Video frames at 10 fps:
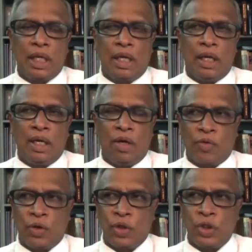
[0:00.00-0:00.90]
Of
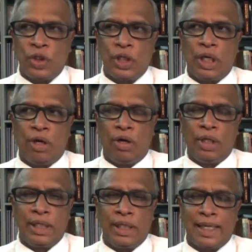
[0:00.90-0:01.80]
course, on
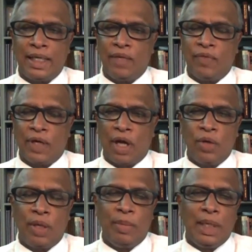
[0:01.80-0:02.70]
the side of
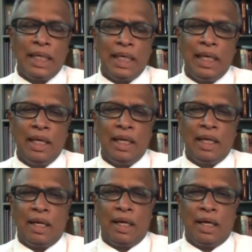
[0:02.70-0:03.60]
accountability,
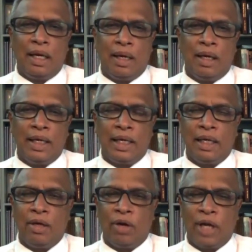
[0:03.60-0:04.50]

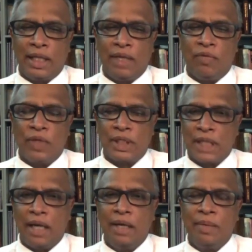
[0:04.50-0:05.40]
little or nothing was
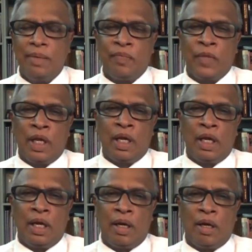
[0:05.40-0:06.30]
done.
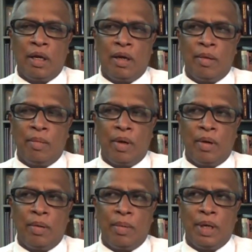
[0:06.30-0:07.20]

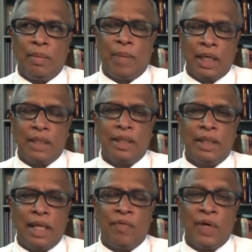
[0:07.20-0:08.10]
But
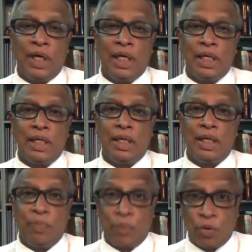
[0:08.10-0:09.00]
there were
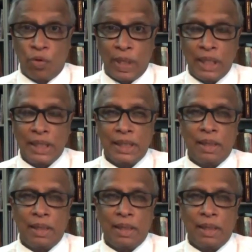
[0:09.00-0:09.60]
improvements.